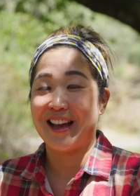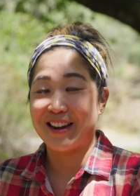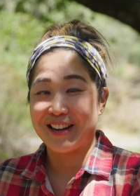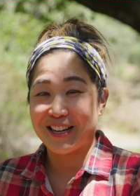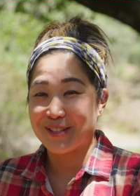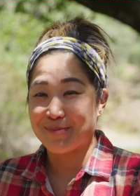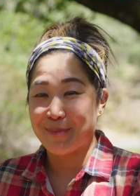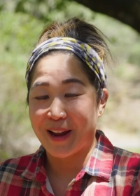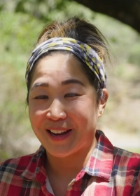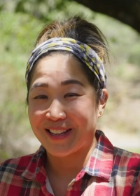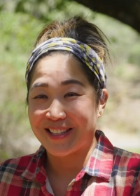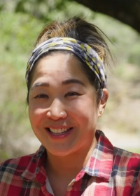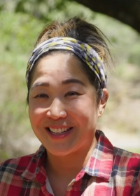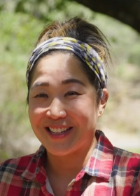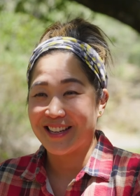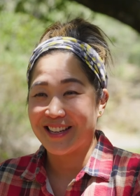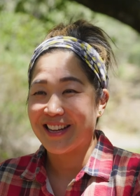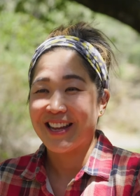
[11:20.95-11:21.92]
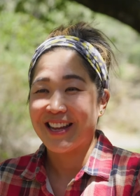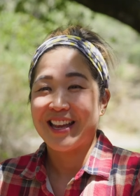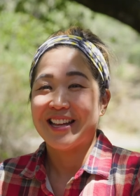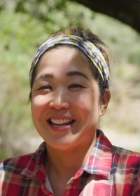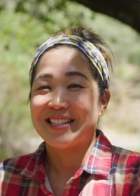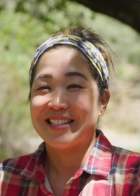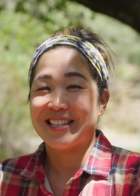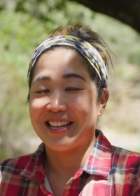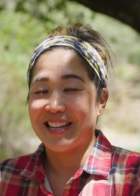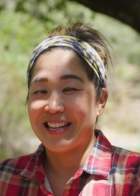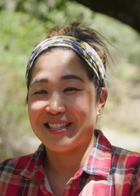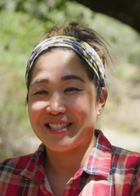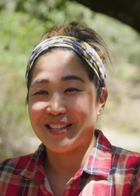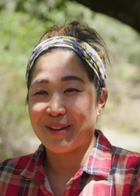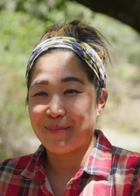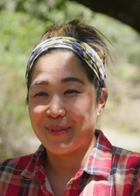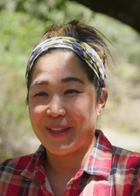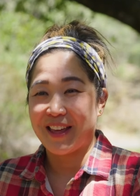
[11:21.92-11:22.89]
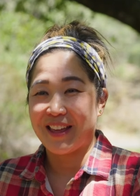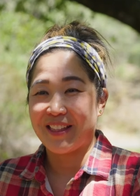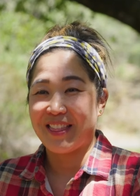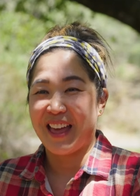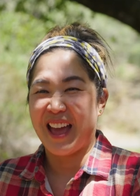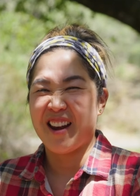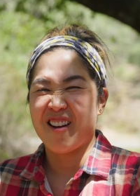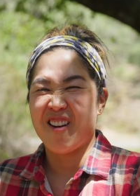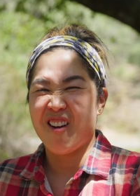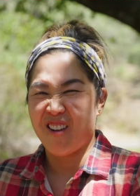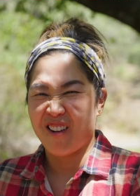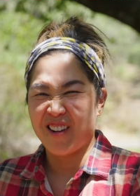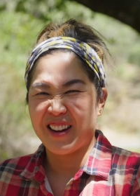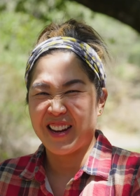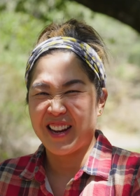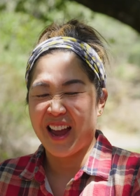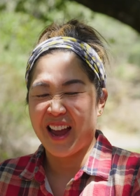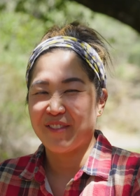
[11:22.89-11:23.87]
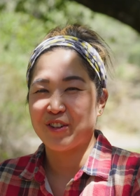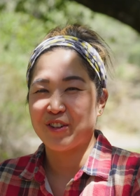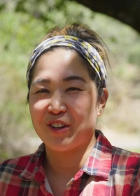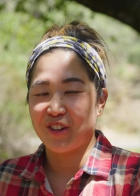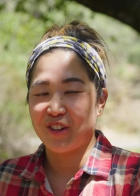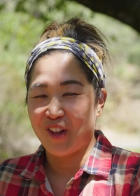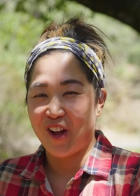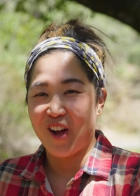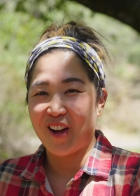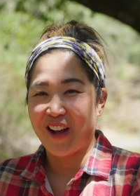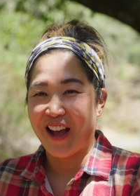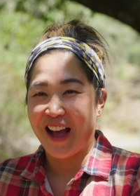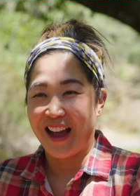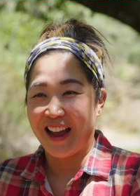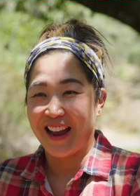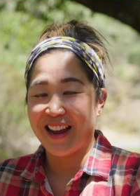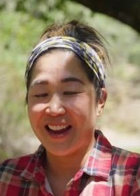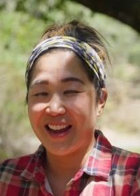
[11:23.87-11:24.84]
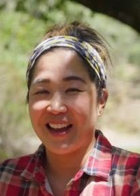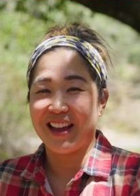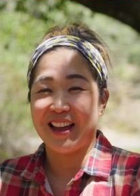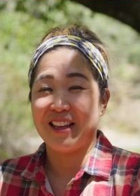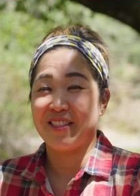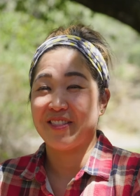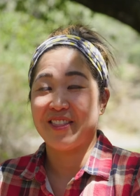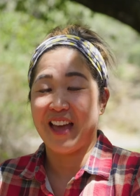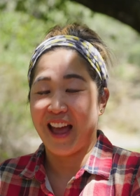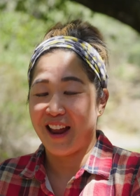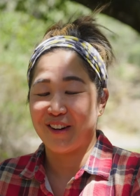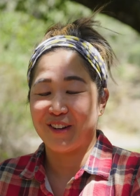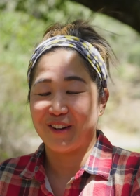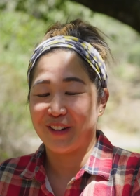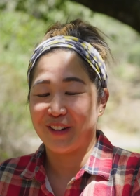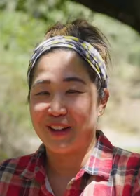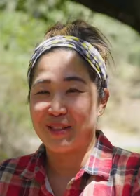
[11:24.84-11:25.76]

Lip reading: unexpected to eat something that hearty after a long hike that early